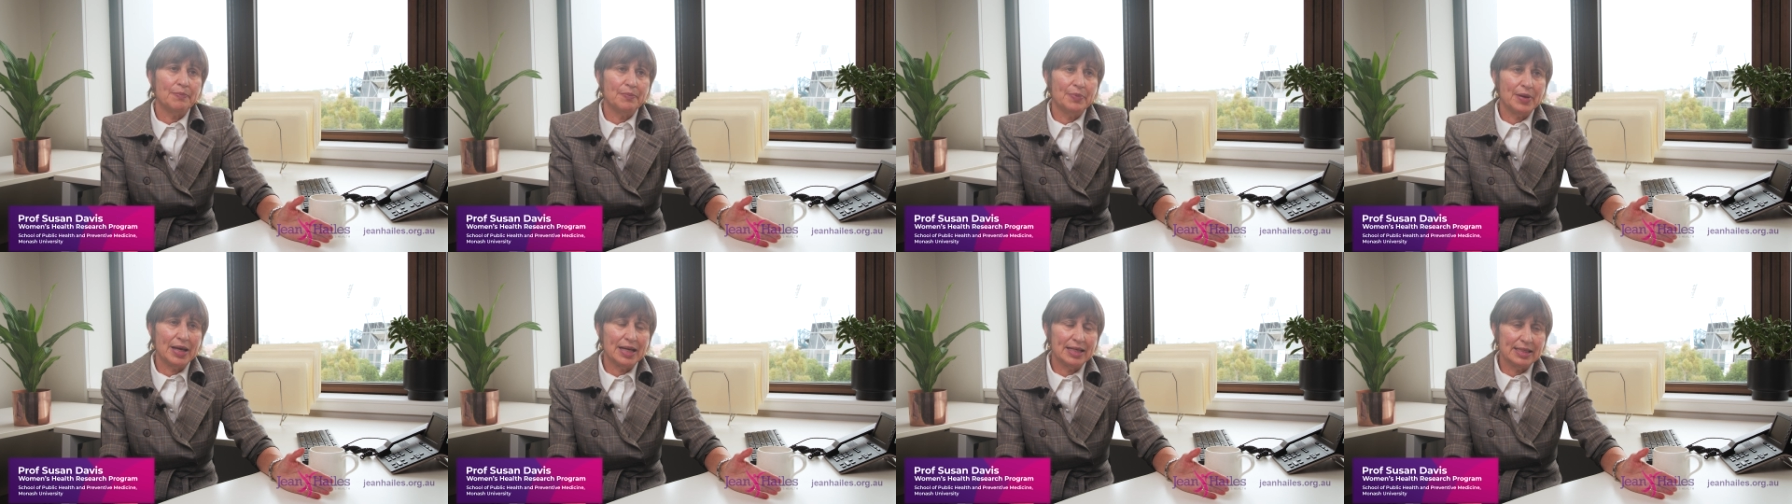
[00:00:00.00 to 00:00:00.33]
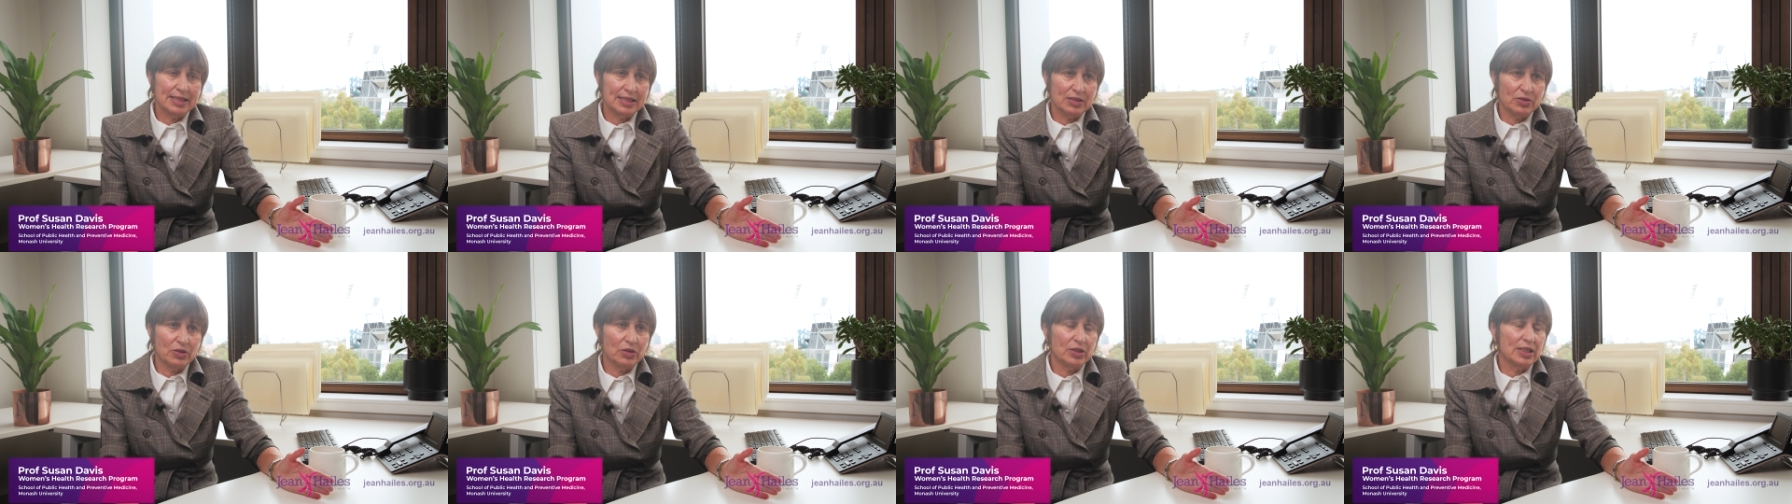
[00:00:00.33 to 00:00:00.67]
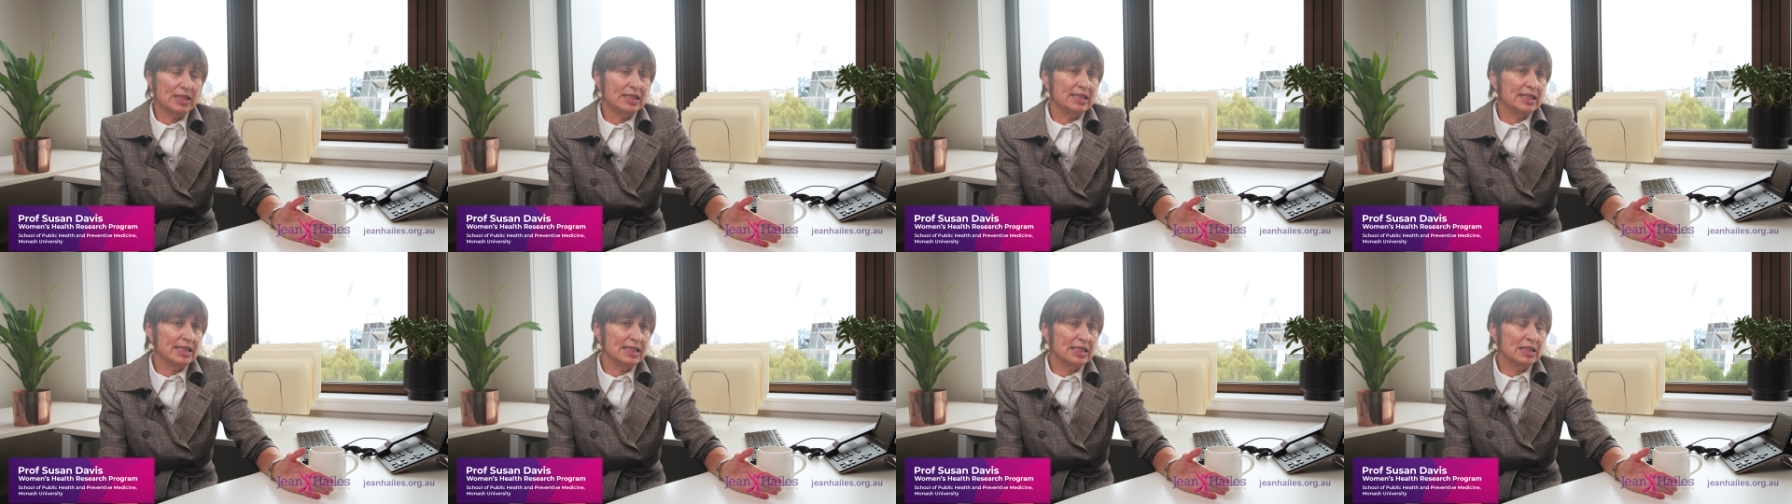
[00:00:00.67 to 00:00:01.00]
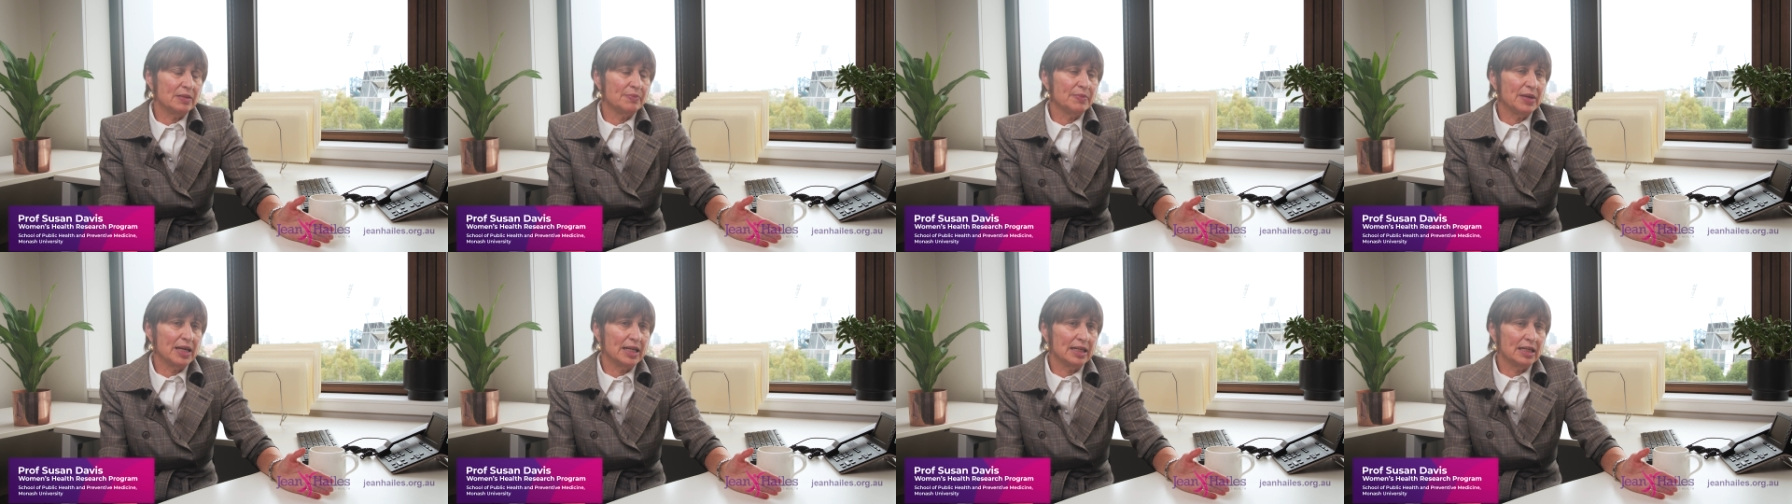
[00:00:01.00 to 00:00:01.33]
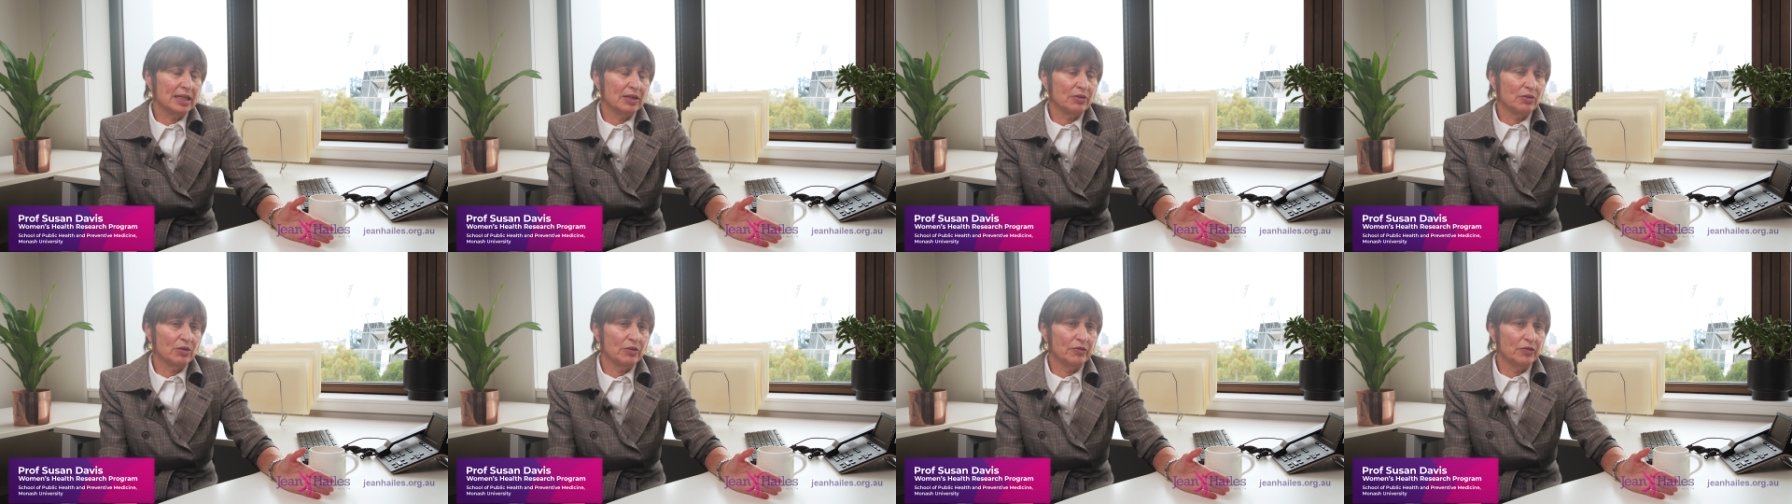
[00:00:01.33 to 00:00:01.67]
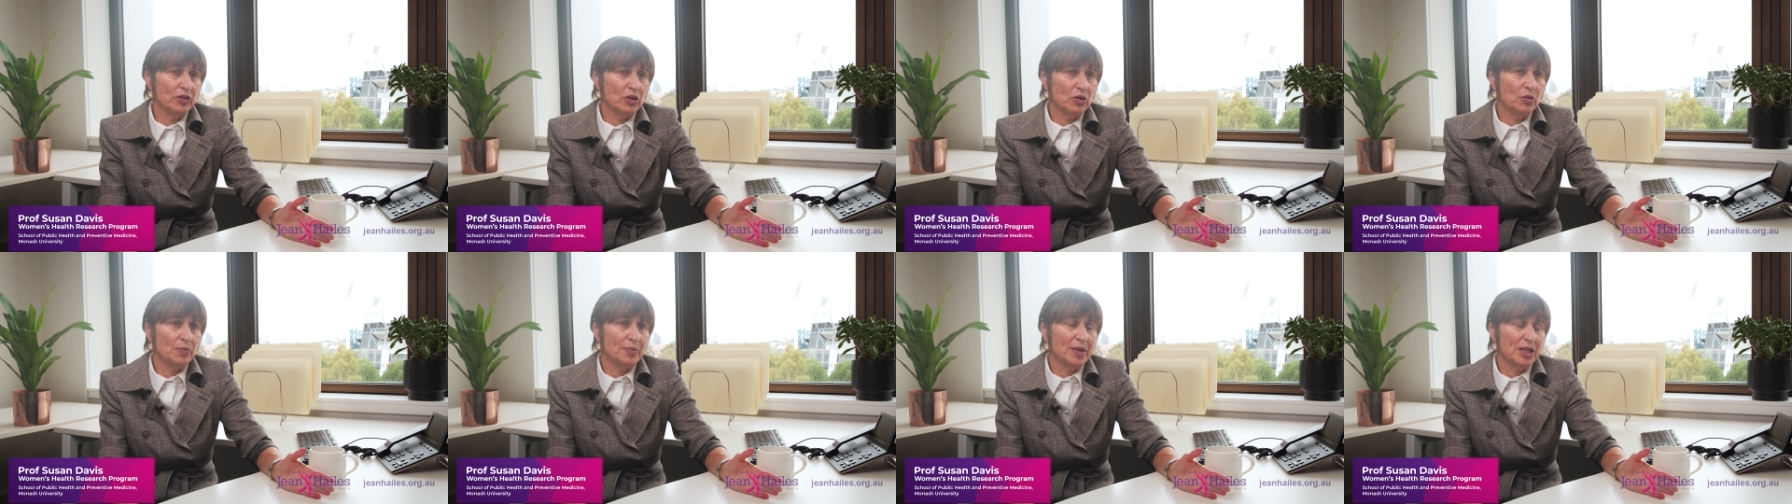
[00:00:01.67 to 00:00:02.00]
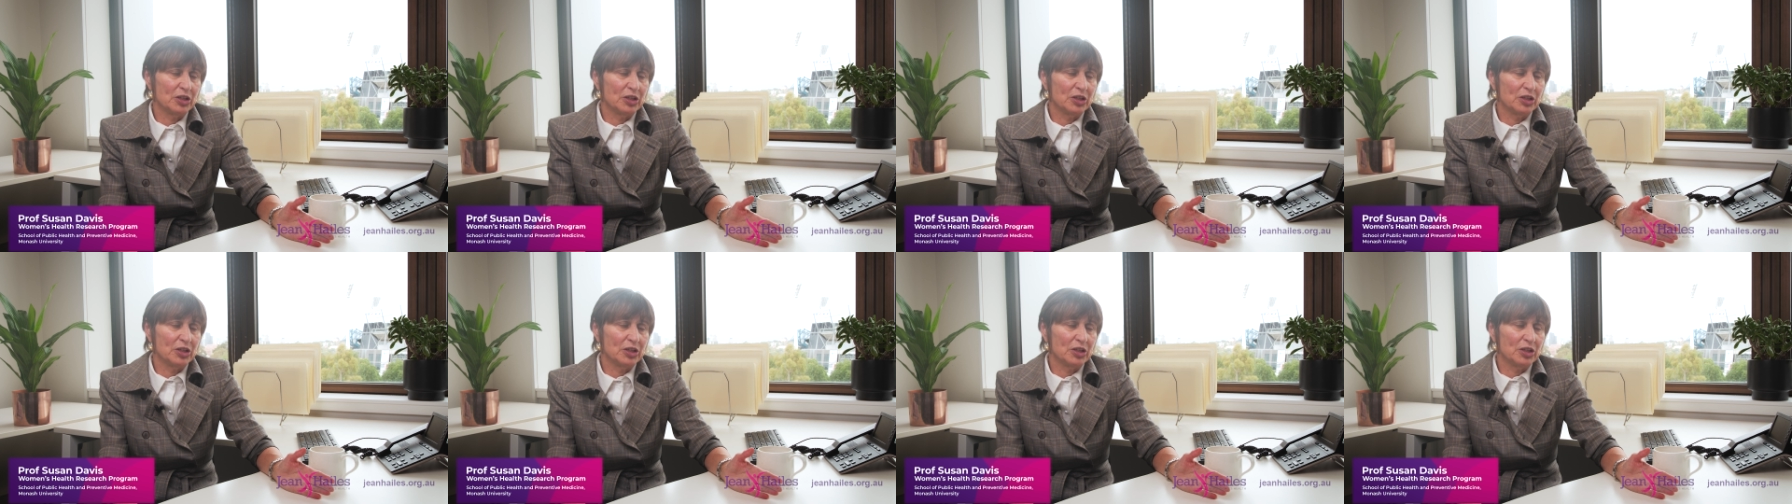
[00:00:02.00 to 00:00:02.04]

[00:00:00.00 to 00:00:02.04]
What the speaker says: based on a systematic review and